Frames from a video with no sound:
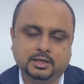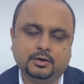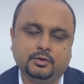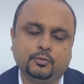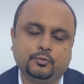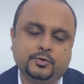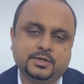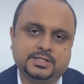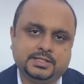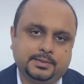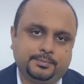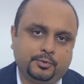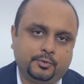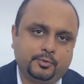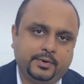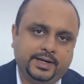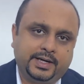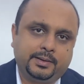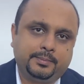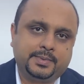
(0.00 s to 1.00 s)
which are
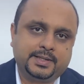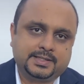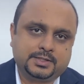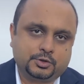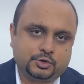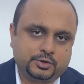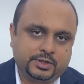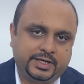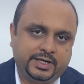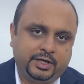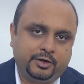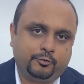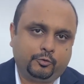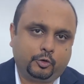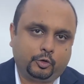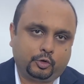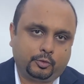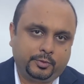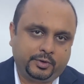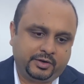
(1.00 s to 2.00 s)
provided by Society of
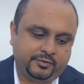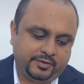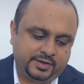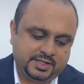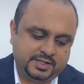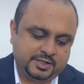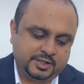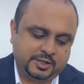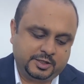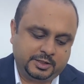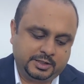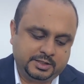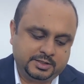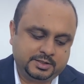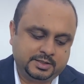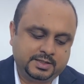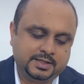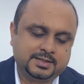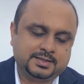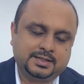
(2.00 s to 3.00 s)
Automotive
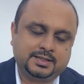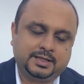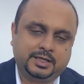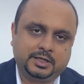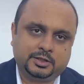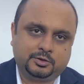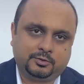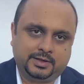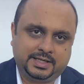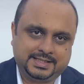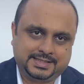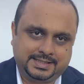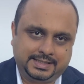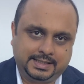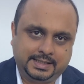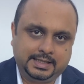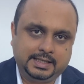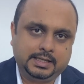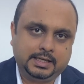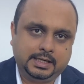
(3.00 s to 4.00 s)
Engineers in case of
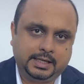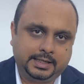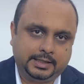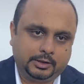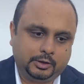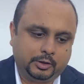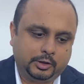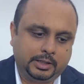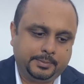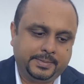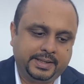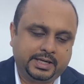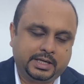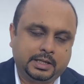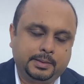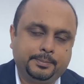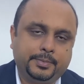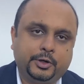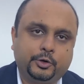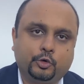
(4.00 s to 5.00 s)
SAE and
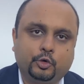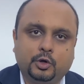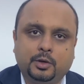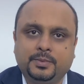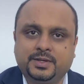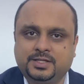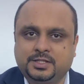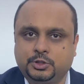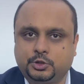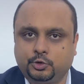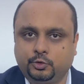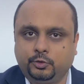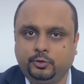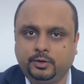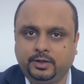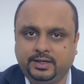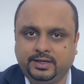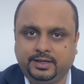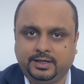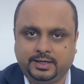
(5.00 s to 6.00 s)
American Petroleum Institute
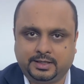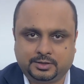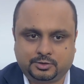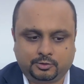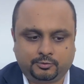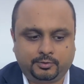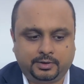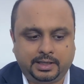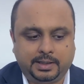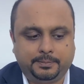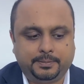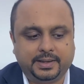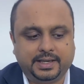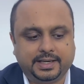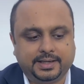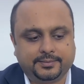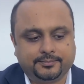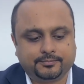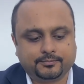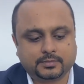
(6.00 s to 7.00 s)
in case of
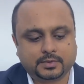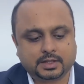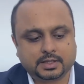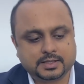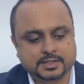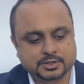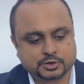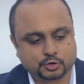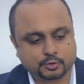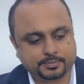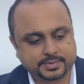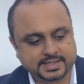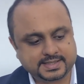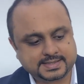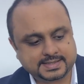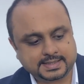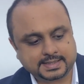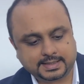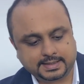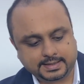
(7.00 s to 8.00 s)
API. So
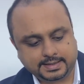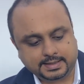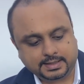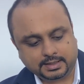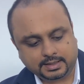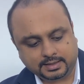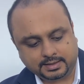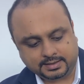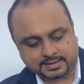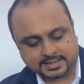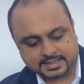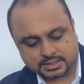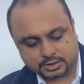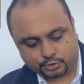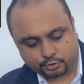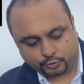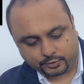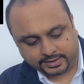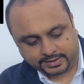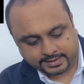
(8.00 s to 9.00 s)
basically, this
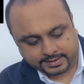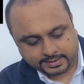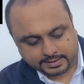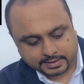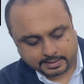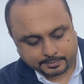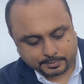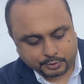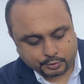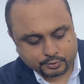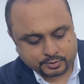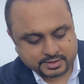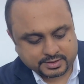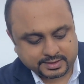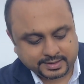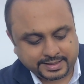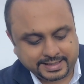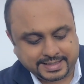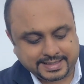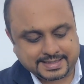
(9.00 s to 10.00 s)
20W
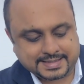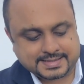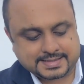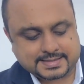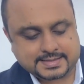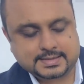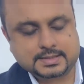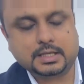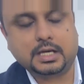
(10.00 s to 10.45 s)
indicates